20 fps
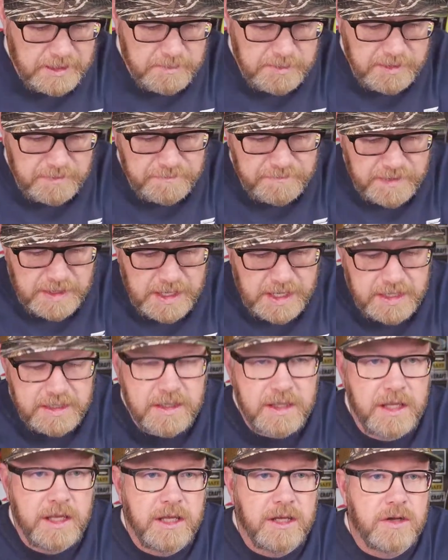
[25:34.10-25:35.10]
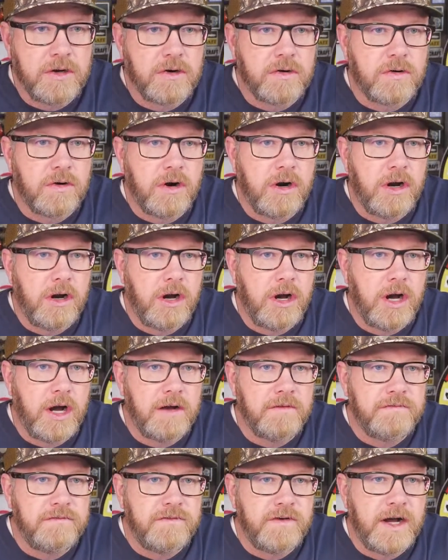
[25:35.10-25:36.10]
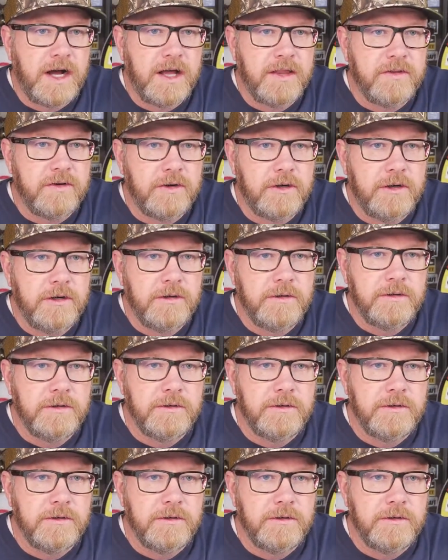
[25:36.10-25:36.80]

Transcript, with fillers: Let me find the Crawfather.